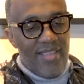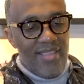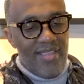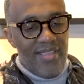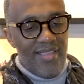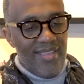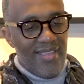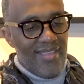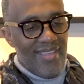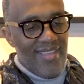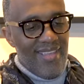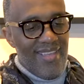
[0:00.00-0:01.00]

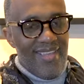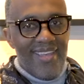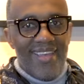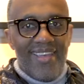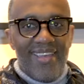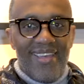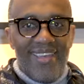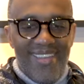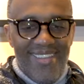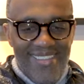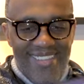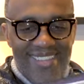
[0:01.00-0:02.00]

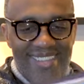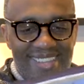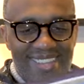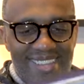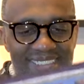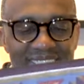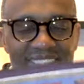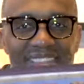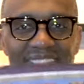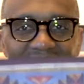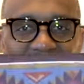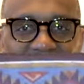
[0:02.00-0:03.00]

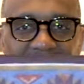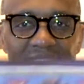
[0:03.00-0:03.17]
(silence)